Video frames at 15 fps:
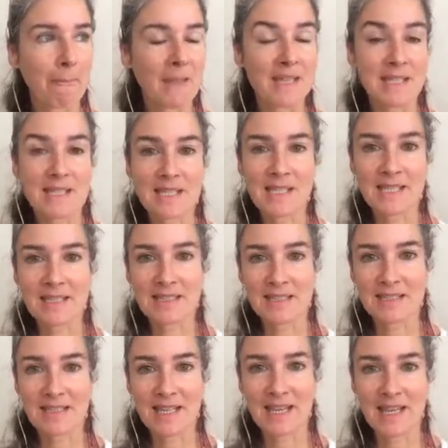
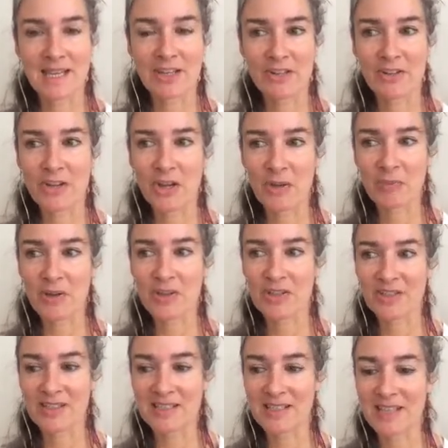sins here,
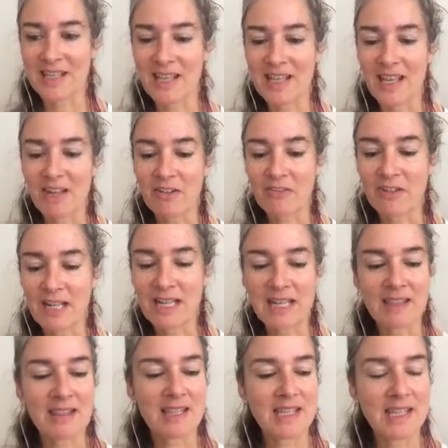because really
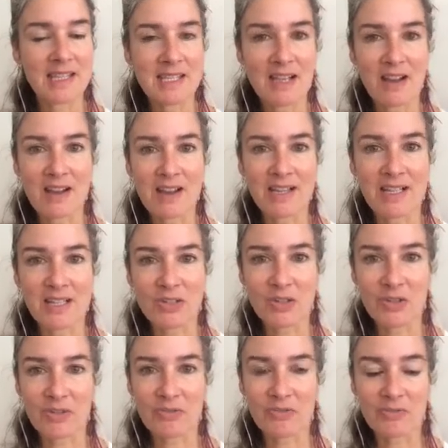in these kinds
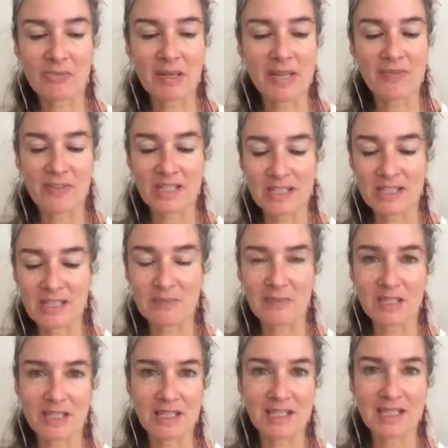of belief systems
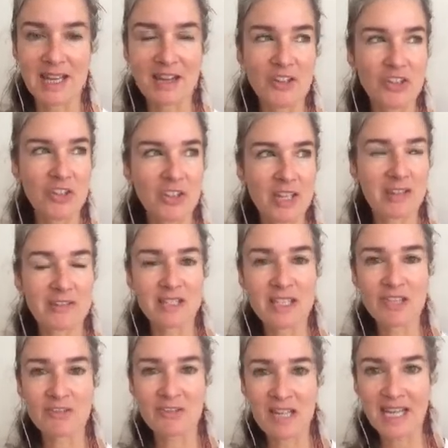and in Tantra, there
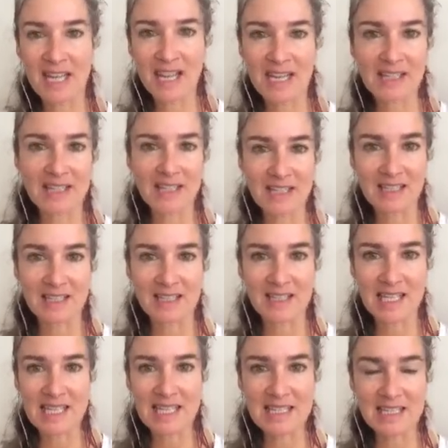isn't really anything that
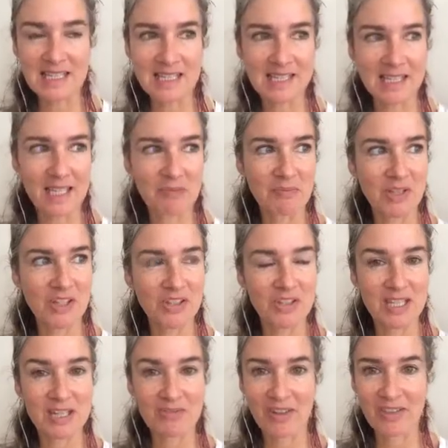is a sin because
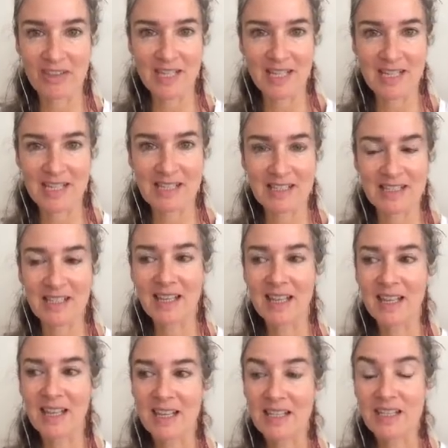everything is
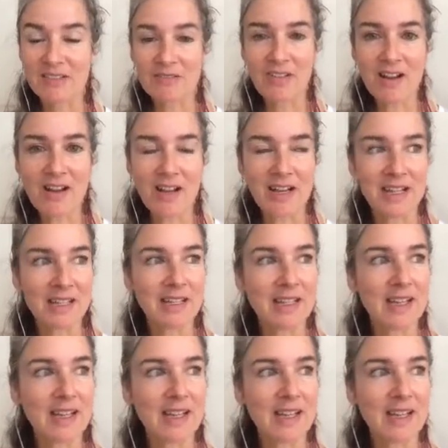divine.